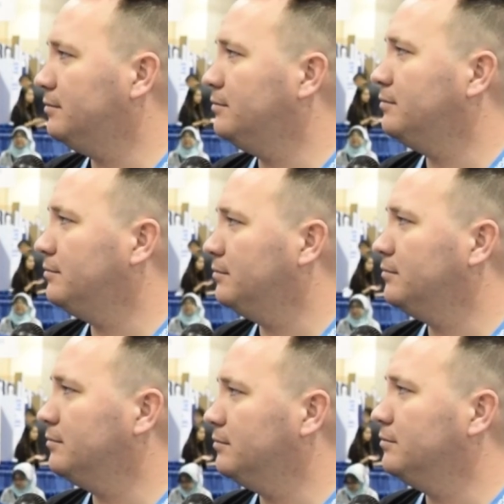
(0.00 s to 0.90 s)

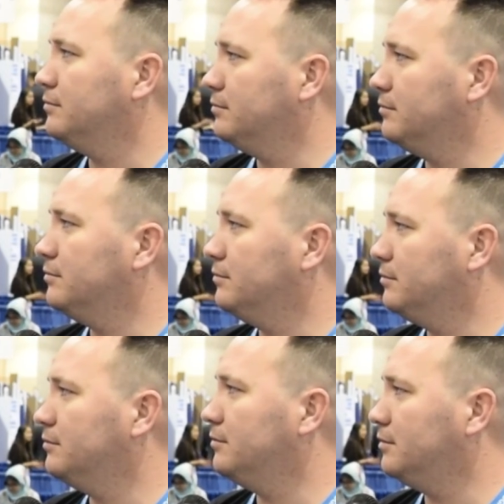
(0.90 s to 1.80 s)

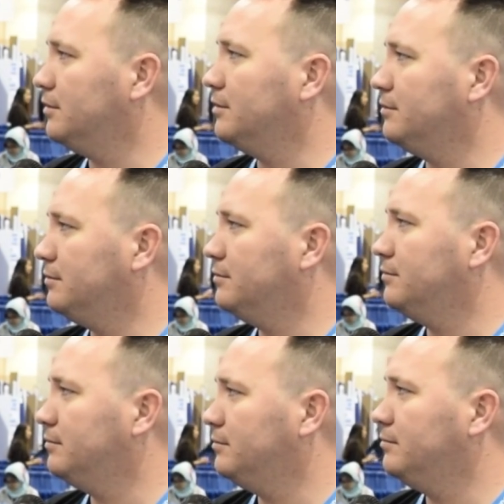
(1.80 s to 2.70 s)

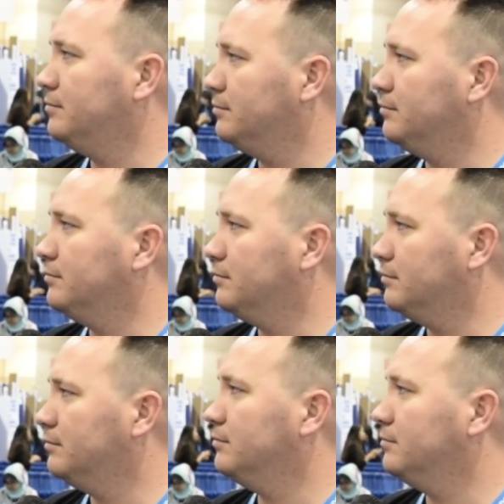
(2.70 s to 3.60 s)

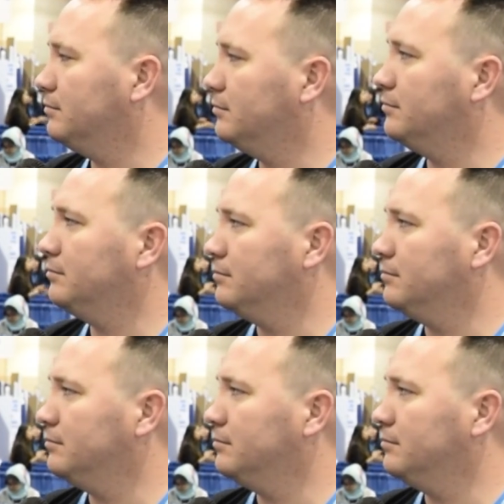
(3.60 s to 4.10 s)
This person isn't speaking.